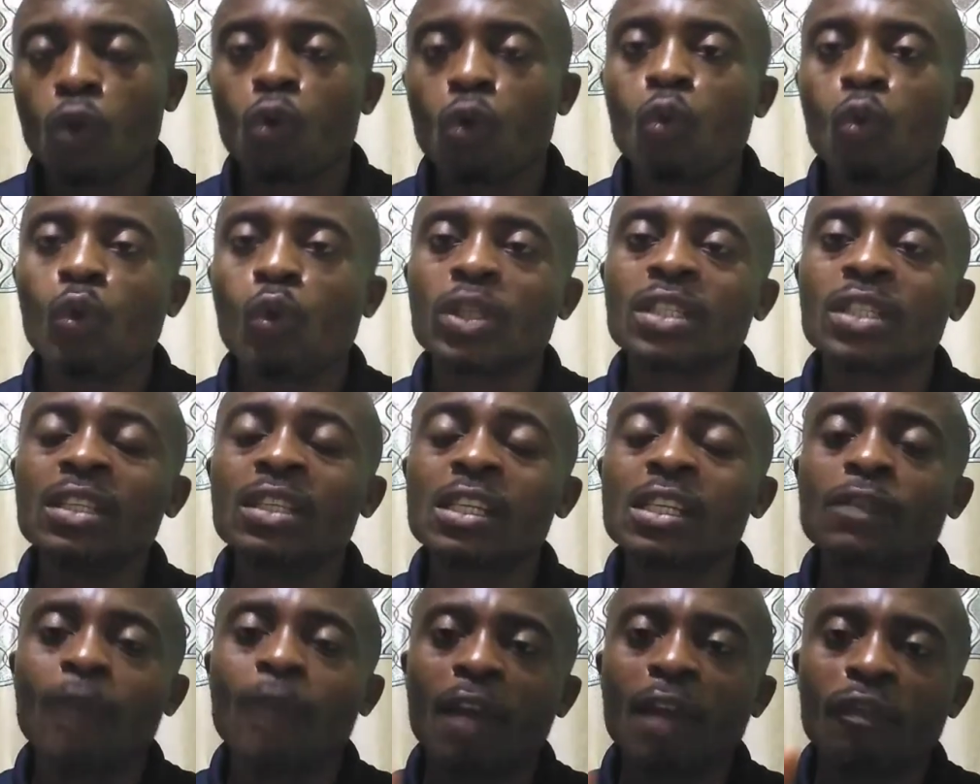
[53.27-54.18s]
with these
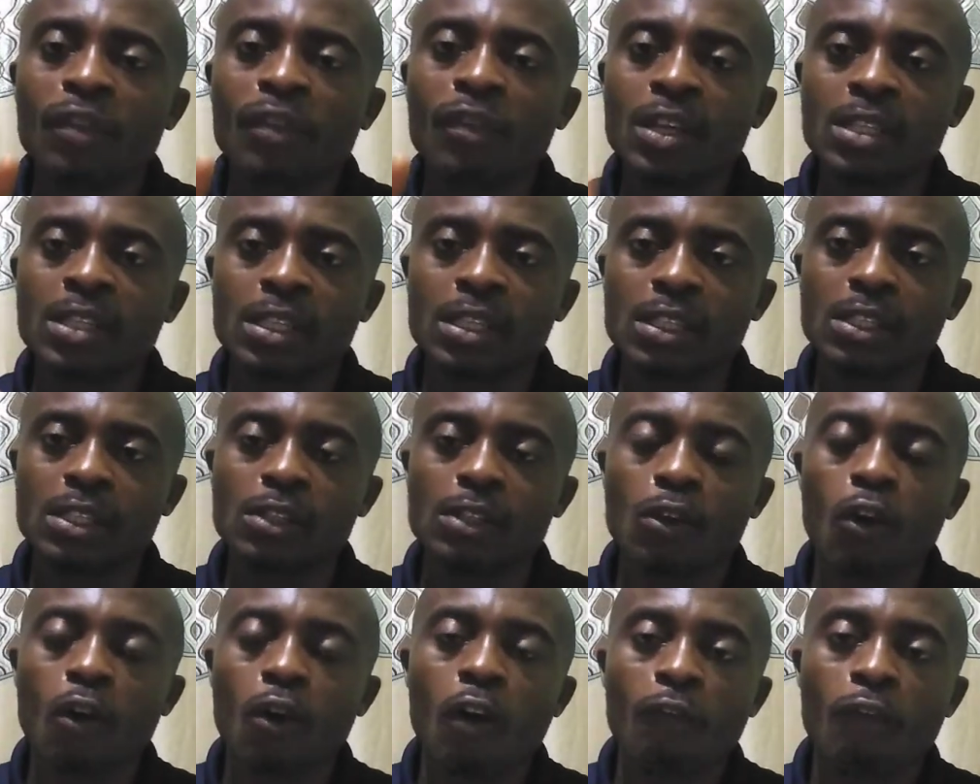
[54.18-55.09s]
five reasons
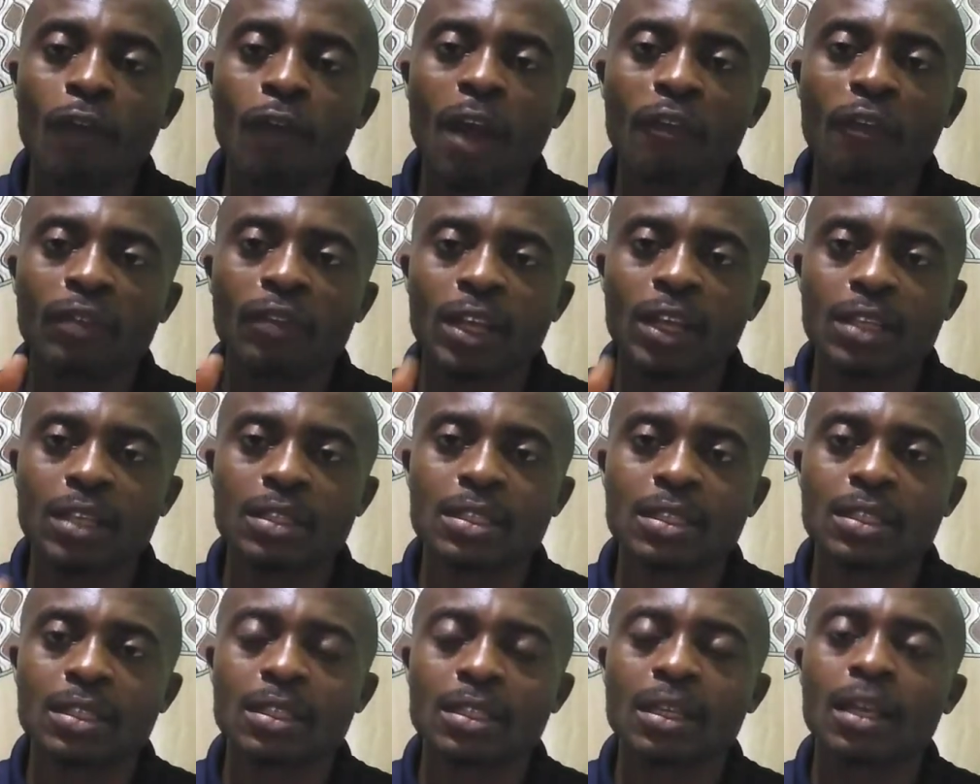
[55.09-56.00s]
or five
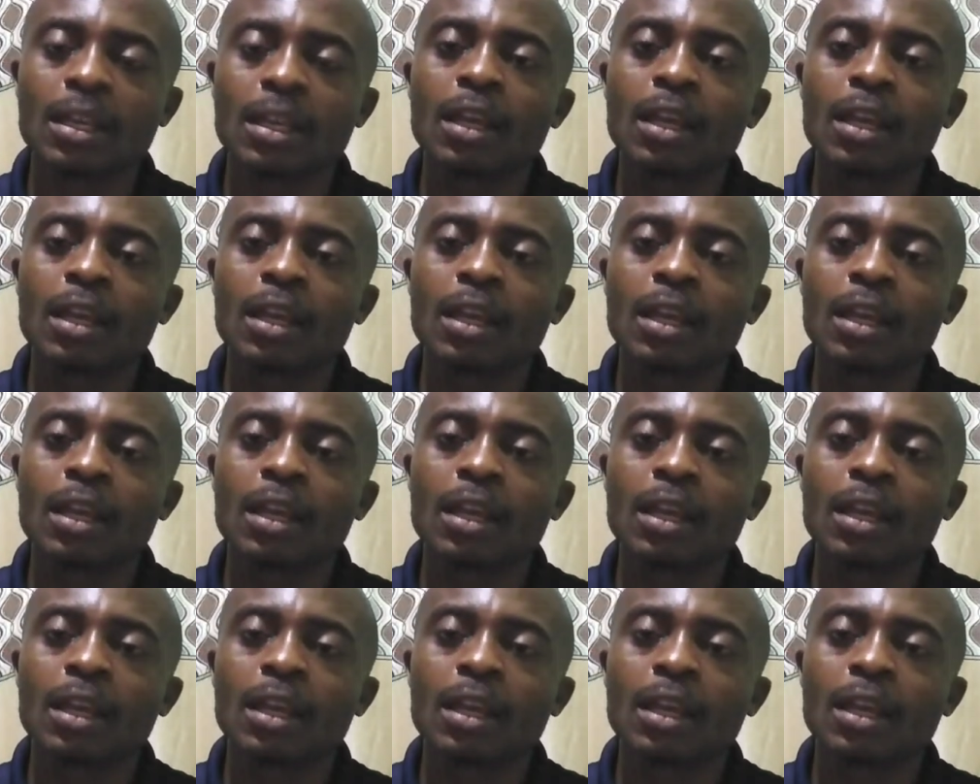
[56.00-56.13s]
things